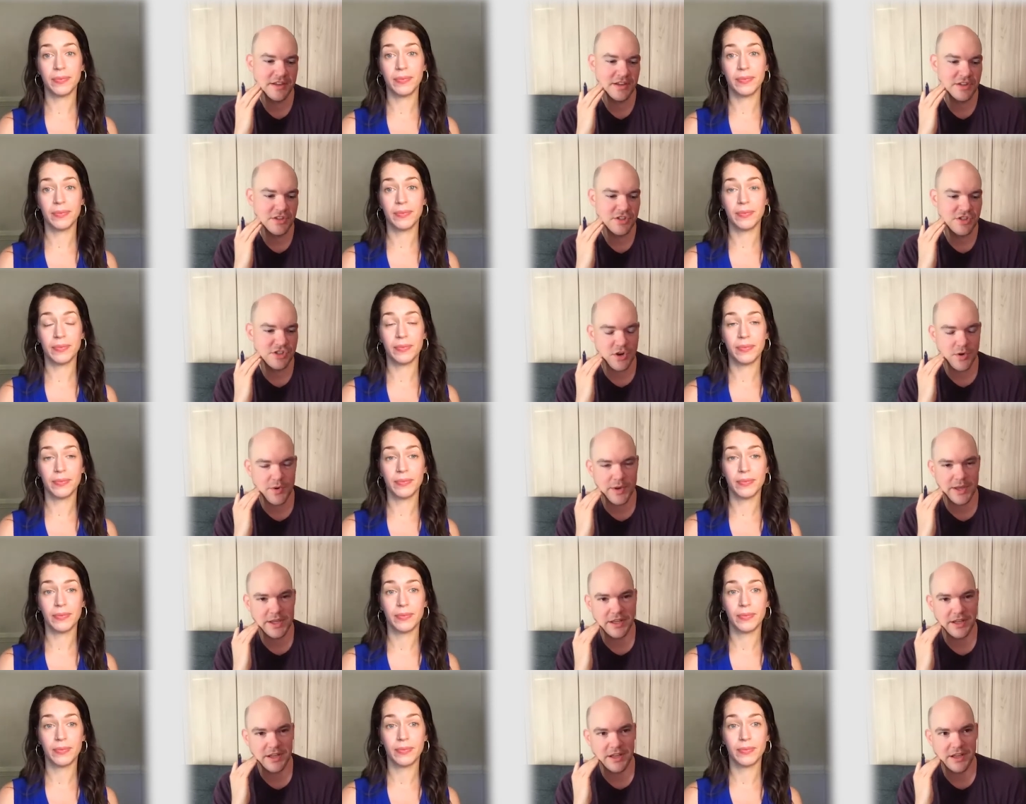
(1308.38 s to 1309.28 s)

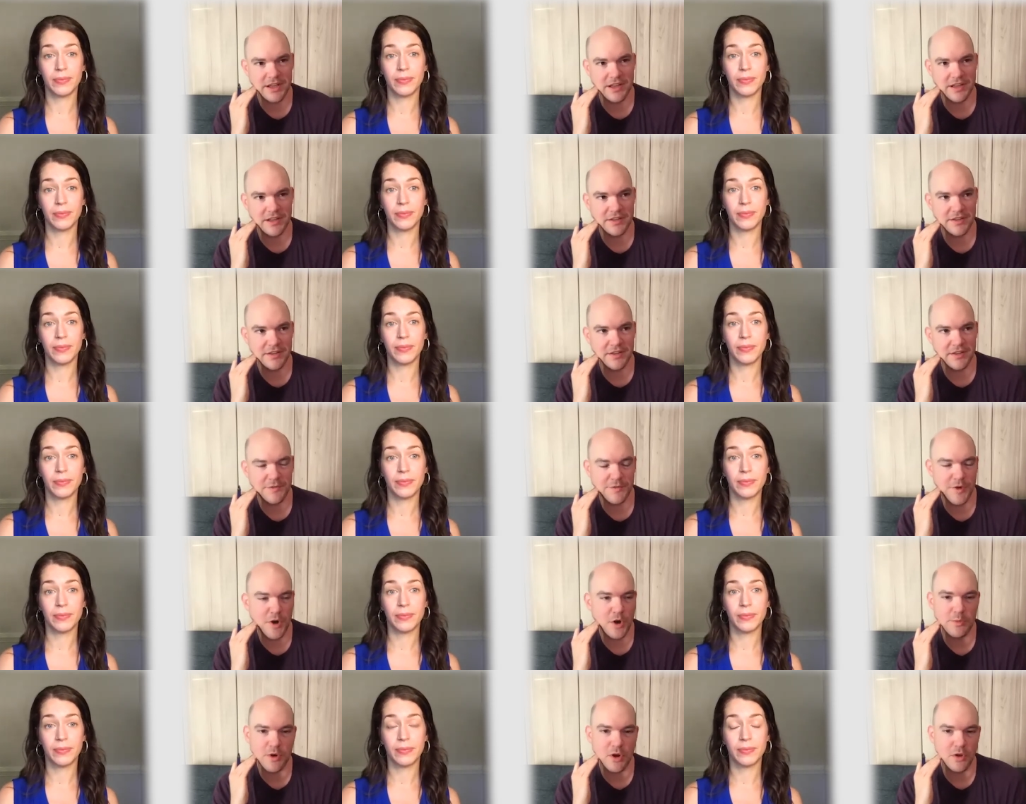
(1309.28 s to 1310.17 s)
Speaker 1: showing uh, the
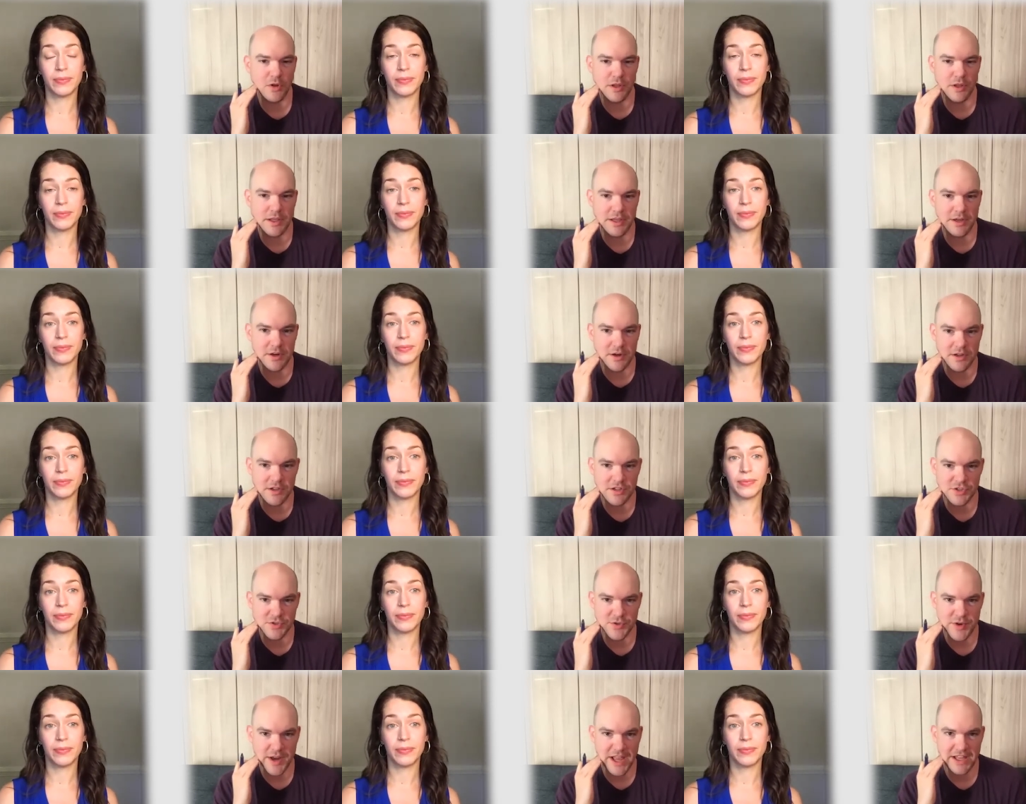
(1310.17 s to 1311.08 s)
foam rolling or a
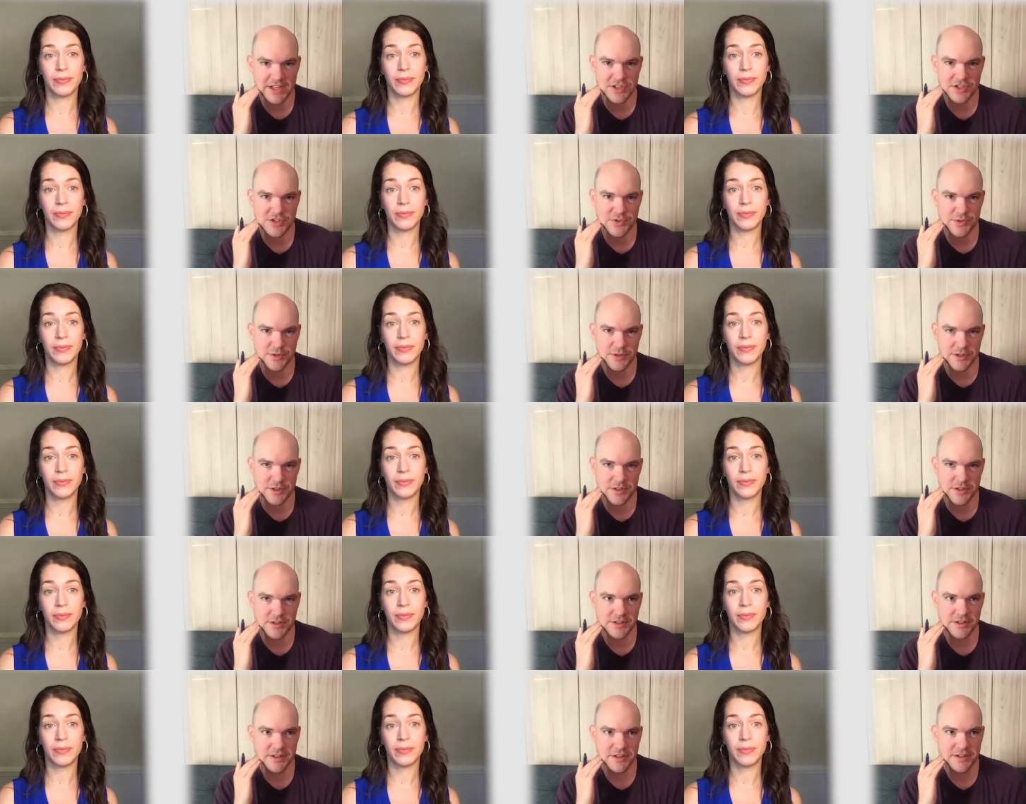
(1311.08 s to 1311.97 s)
stretch,
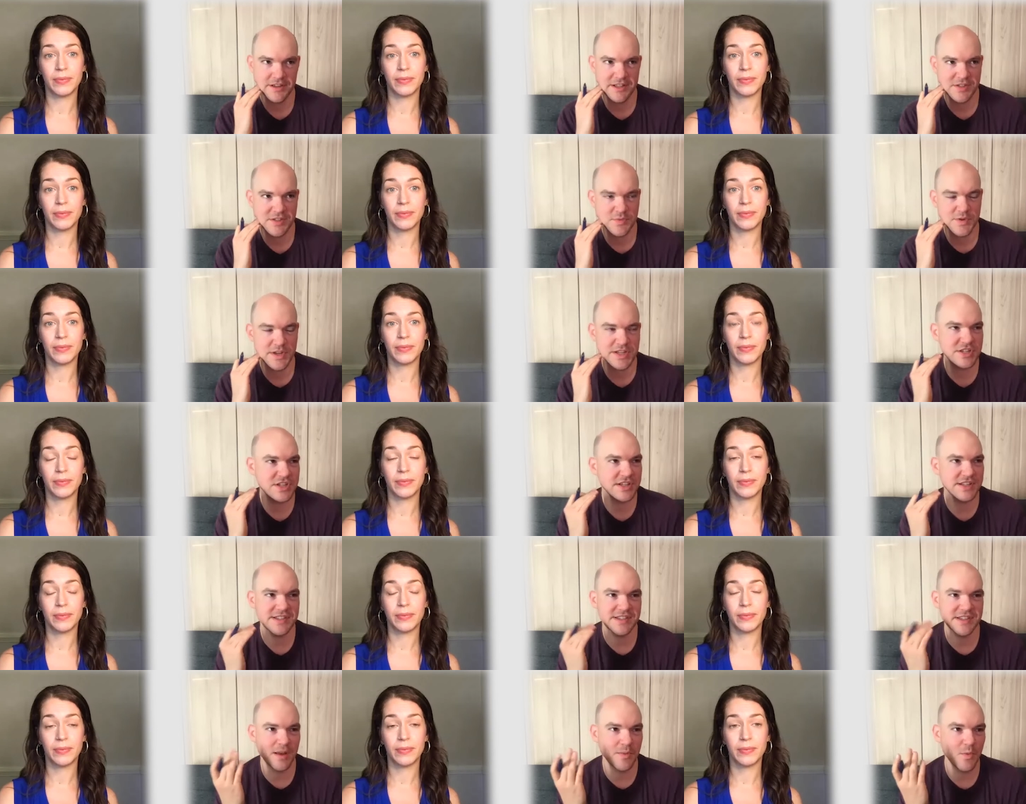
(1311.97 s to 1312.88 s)
or it's reaching
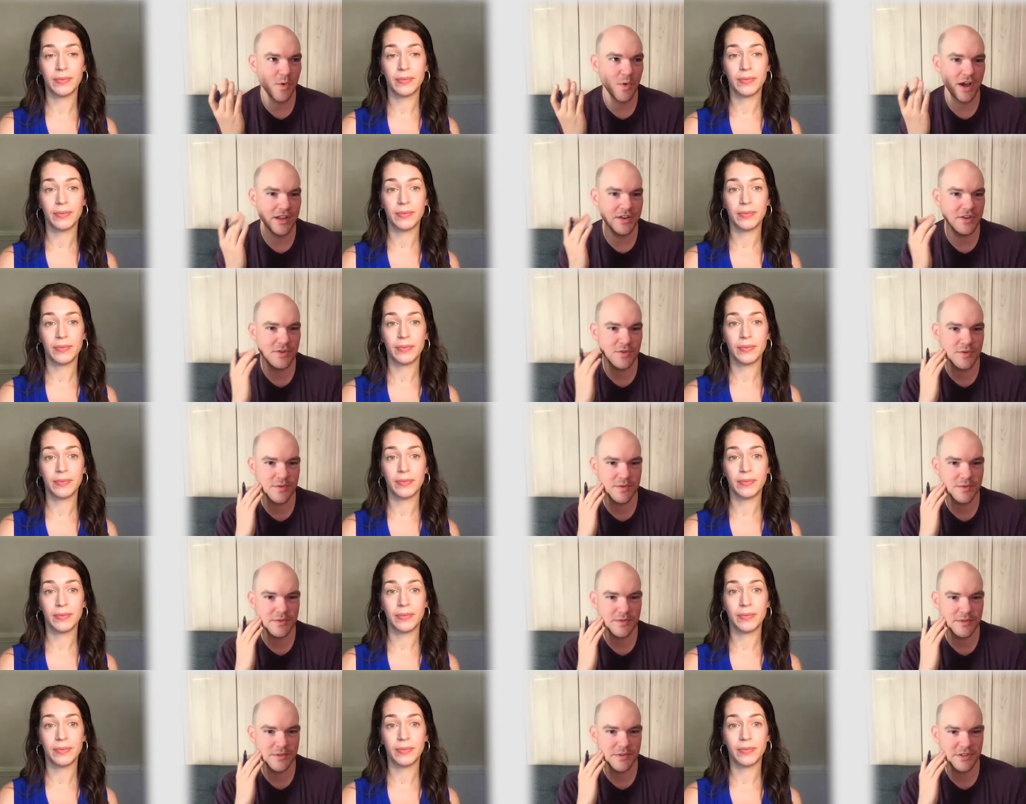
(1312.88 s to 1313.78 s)
someone who.